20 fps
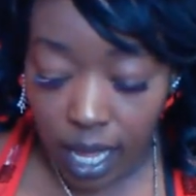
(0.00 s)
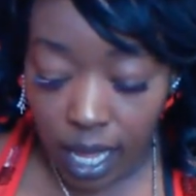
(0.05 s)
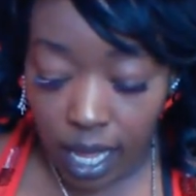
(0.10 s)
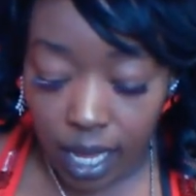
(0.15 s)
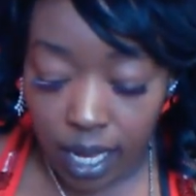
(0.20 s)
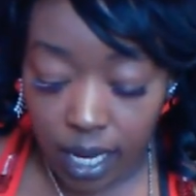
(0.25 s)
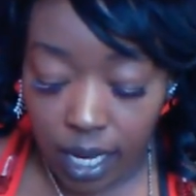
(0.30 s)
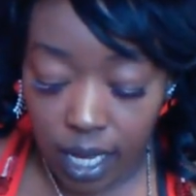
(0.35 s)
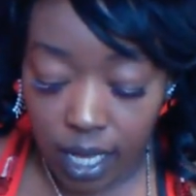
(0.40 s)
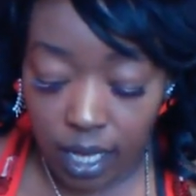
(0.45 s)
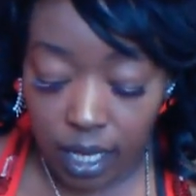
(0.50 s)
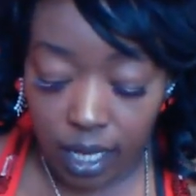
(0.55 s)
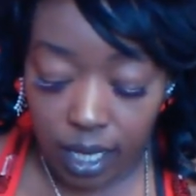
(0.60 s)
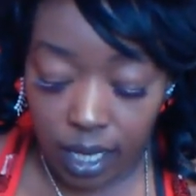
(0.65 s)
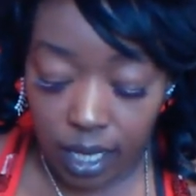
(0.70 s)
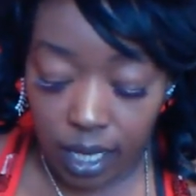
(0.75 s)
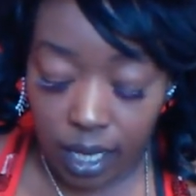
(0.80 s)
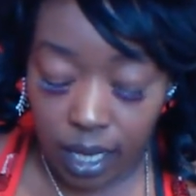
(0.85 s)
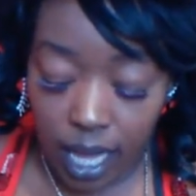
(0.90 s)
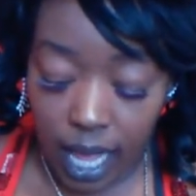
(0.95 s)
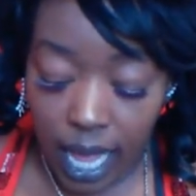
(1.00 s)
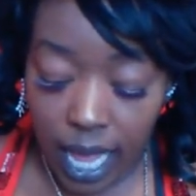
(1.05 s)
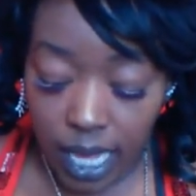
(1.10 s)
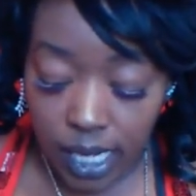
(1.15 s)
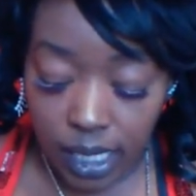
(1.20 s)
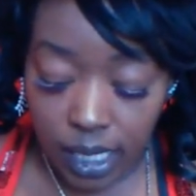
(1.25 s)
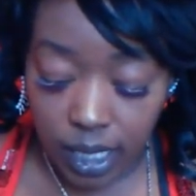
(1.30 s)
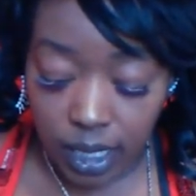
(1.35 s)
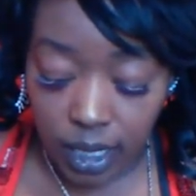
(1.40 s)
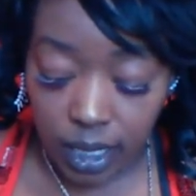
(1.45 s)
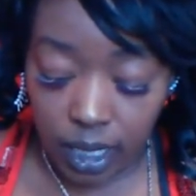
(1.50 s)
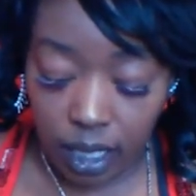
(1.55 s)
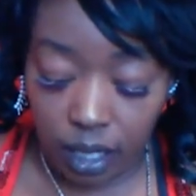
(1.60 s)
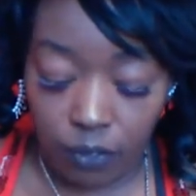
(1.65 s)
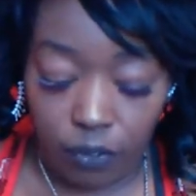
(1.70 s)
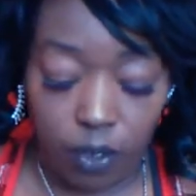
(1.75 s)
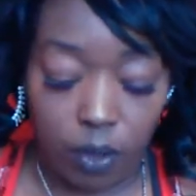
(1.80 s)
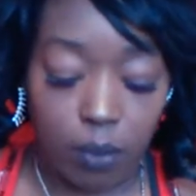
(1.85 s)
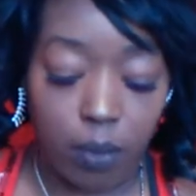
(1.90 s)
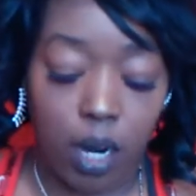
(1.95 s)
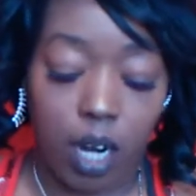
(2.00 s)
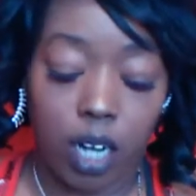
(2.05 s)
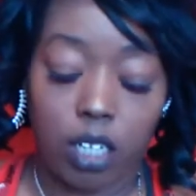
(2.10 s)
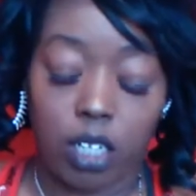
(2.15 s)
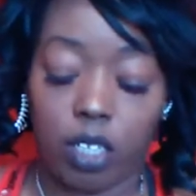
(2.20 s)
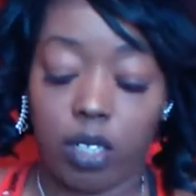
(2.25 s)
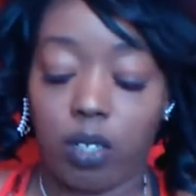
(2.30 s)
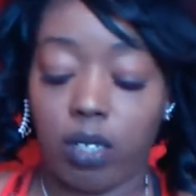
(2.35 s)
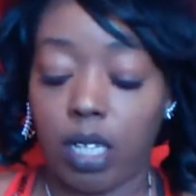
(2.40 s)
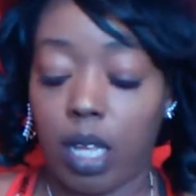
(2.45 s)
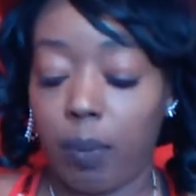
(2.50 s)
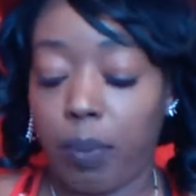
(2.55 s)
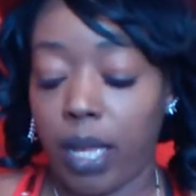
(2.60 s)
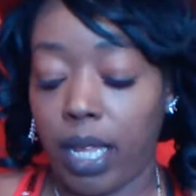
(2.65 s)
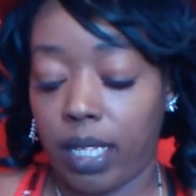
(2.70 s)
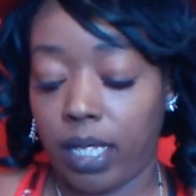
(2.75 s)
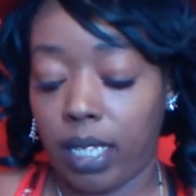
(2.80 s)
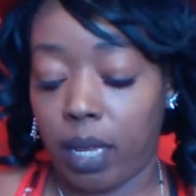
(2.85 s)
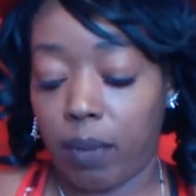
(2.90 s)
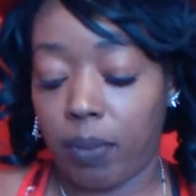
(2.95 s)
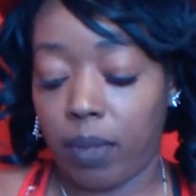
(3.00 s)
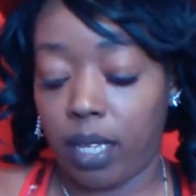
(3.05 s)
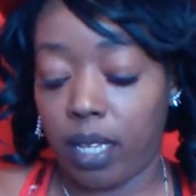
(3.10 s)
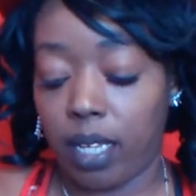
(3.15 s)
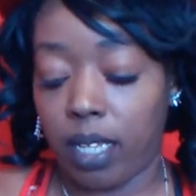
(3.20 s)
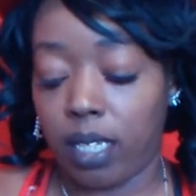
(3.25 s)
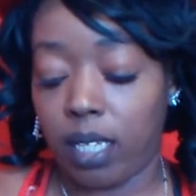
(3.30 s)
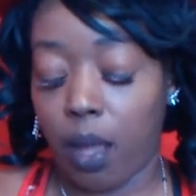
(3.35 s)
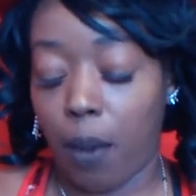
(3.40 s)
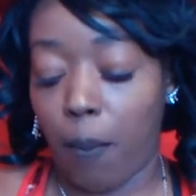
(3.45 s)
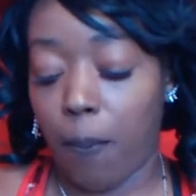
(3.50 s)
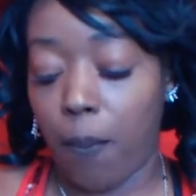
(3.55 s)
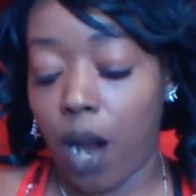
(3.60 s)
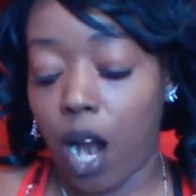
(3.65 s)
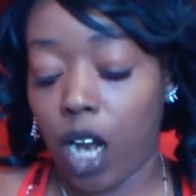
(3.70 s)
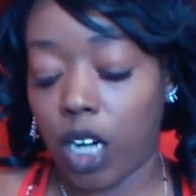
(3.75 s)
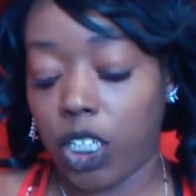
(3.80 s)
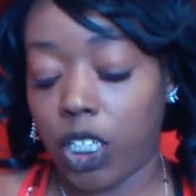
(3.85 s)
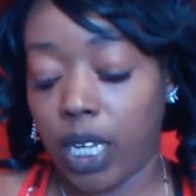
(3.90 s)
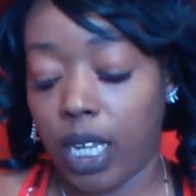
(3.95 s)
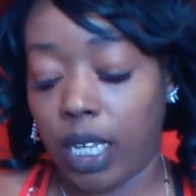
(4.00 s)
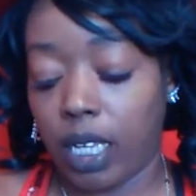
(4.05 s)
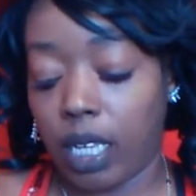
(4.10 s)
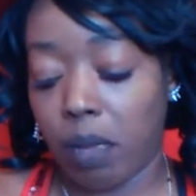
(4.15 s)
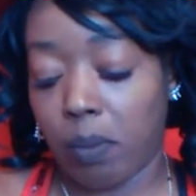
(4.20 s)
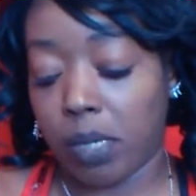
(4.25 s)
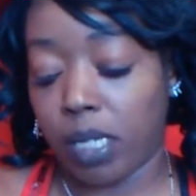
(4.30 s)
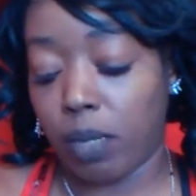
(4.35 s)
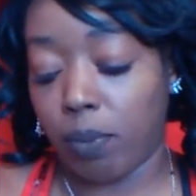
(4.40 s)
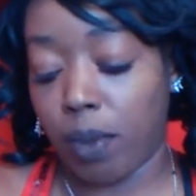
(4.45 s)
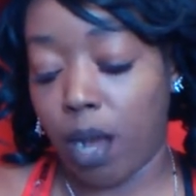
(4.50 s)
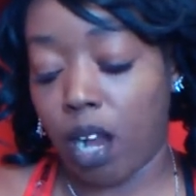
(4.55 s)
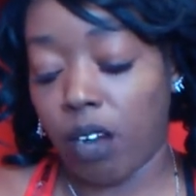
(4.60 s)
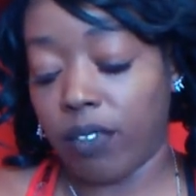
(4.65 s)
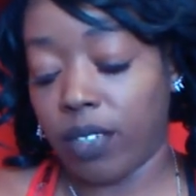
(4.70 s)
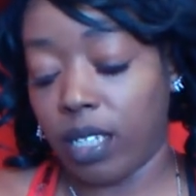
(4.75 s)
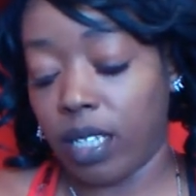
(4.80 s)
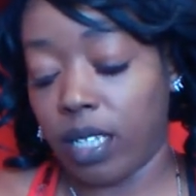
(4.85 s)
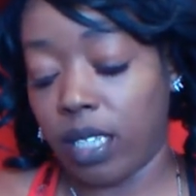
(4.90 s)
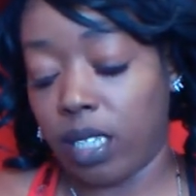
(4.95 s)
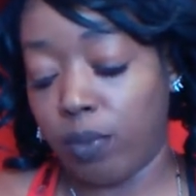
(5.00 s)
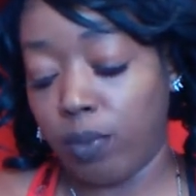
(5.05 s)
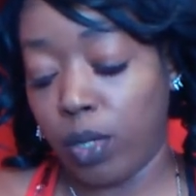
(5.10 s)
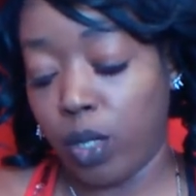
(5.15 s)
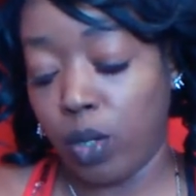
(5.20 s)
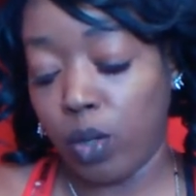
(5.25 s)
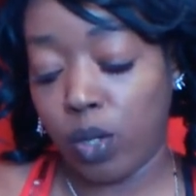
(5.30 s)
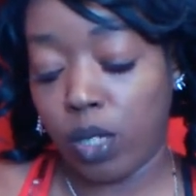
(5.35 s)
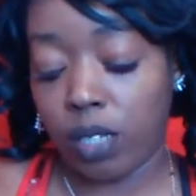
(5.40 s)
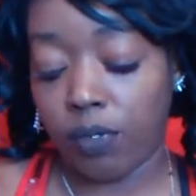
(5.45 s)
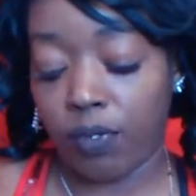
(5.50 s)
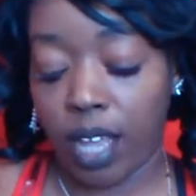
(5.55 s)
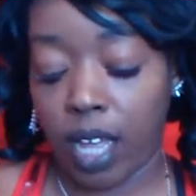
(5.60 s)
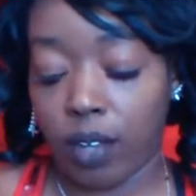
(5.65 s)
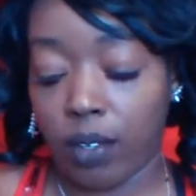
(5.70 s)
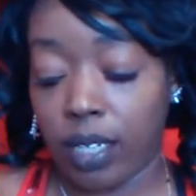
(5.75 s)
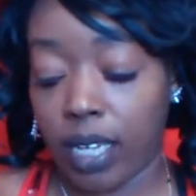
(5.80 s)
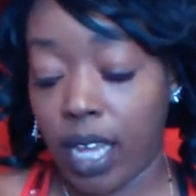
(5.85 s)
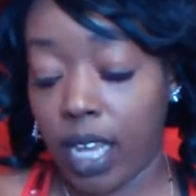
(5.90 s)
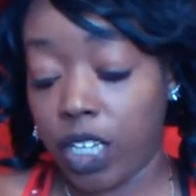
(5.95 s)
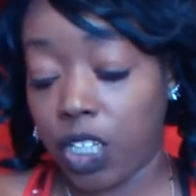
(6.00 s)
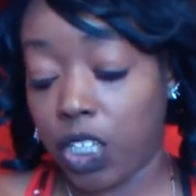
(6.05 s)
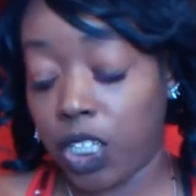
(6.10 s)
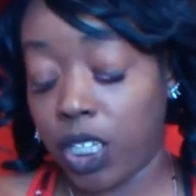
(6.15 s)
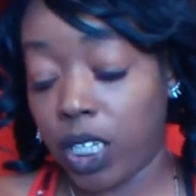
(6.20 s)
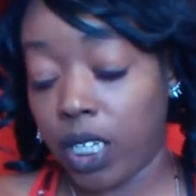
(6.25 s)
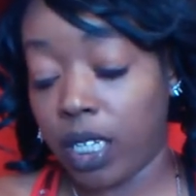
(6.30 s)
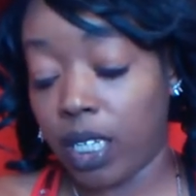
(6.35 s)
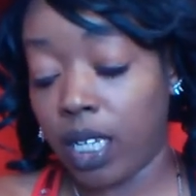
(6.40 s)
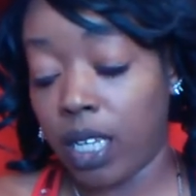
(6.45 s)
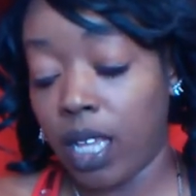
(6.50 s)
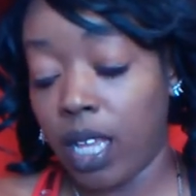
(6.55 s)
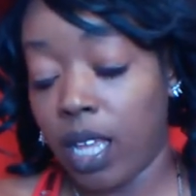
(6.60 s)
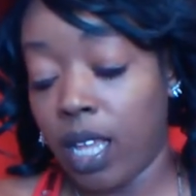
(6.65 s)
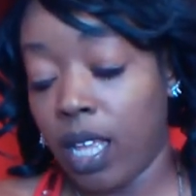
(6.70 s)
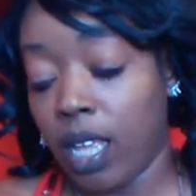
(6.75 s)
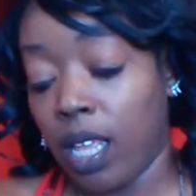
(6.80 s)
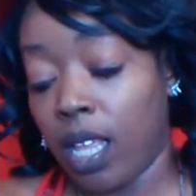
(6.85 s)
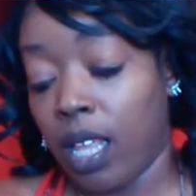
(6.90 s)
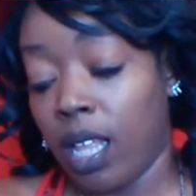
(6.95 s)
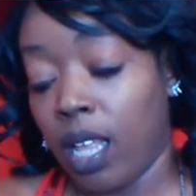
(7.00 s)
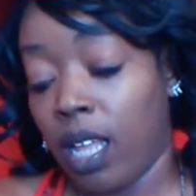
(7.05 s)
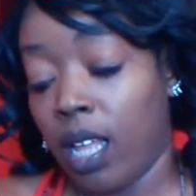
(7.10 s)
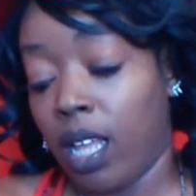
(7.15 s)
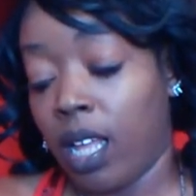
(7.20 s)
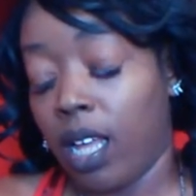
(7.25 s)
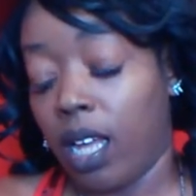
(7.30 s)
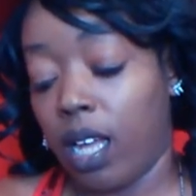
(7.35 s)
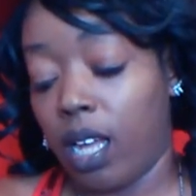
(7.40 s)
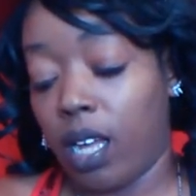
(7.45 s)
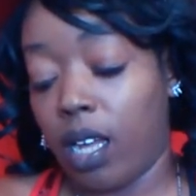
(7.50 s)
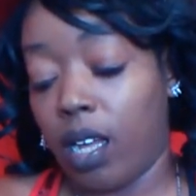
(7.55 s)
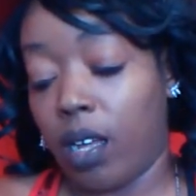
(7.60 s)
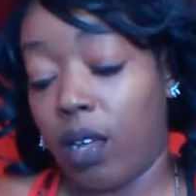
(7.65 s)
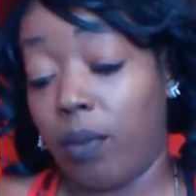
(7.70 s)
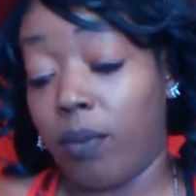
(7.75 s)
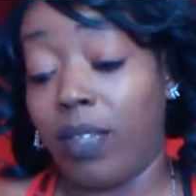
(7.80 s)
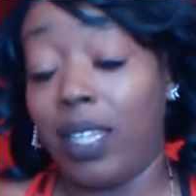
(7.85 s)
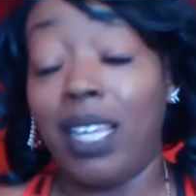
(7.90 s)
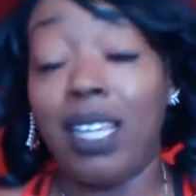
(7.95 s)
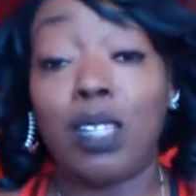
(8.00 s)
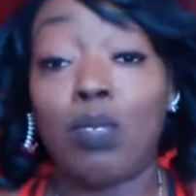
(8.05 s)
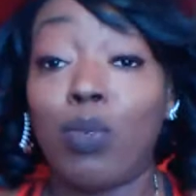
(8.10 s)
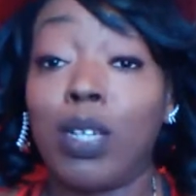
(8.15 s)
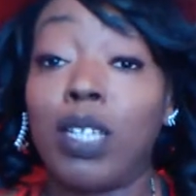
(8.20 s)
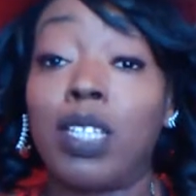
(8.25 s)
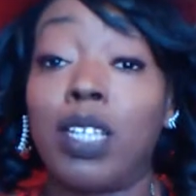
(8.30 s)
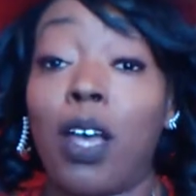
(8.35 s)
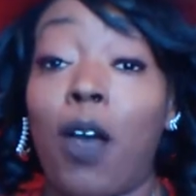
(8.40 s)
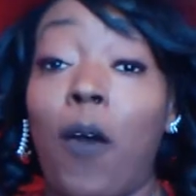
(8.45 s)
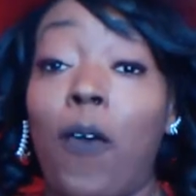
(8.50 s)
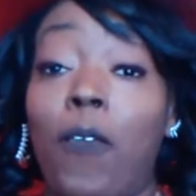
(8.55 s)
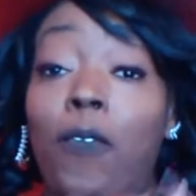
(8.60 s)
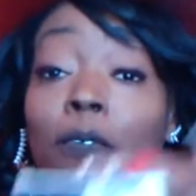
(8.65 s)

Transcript: And lastly, from Marshalls, I picked up this Marc Jacobs Marvelous Mousse Foundation um, these retail